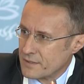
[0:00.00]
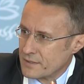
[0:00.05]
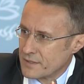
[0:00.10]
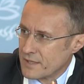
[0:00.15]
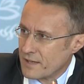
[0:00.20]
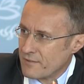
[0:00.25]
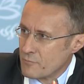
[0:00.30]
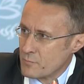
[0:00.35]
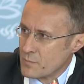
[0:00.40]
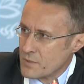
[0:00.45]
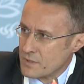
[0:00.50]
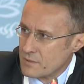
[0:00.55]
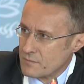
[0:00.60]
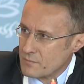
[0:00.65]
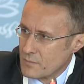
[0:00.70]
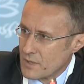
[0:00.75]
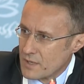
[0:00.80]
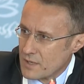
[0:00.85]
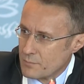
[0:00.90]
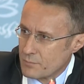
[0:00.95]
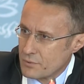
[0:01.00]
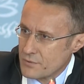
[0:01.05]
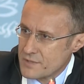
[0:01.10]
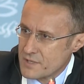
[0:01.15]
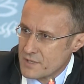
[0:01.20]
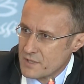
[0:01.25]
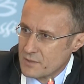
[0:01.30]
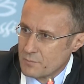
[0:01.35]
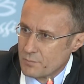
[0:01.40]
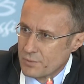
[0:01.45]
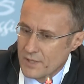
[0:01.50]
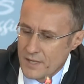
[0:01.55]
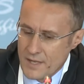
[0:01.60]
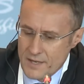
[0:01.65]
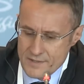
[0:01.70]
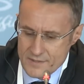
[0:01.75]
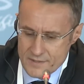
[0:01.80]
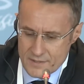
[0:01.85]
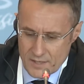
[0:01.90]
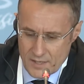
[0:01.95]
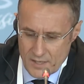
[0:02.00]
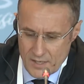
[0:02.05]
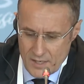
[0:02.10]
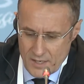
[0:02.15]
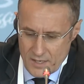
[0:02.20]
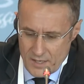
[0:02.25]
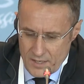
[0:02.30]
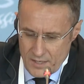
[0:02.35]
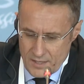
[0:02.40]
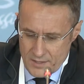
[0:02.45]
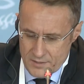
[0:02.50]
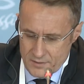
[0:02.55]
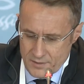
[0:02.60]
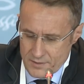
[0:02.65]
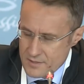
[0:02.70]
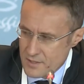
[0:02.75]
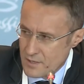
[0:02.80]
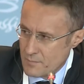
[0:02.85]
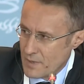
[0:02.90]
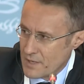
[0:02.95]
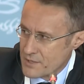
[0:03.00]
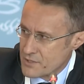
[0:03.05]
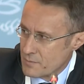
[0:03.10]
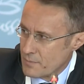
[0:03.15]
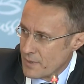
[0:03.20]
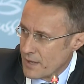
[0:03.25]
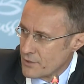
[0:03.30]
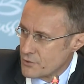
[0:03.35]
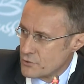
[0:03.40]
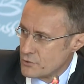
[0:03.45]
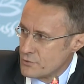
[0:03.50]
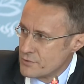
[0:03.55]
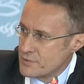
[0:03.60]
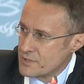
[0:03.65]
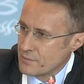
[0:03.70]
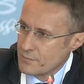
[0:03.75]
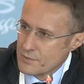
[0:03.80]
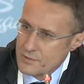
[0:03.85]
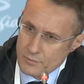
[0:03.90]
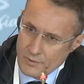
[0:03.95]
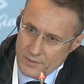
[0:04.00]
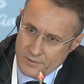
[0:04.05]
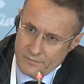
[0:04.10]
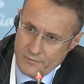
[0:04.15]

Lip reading: is not so much about choosing between foreign investment and domestic investment,